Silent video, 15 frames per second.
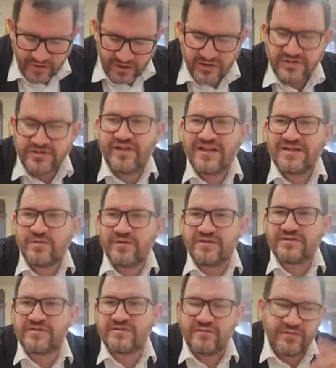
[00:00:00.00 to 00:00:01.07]
So that's what
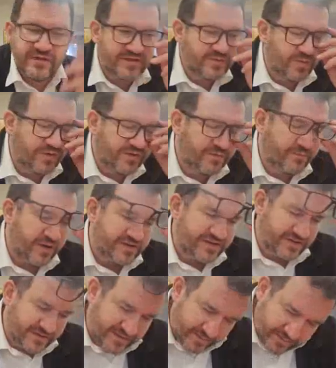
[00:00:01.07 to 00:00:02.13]
the
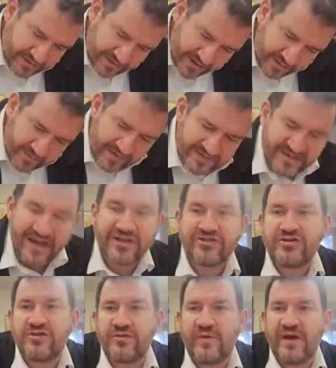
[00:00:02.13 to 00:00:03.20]
pasuk's coming to tell me. There's extra
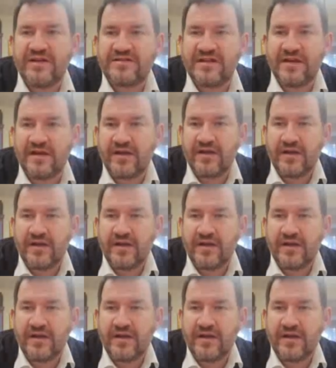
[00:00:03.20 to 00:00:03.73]
two words here.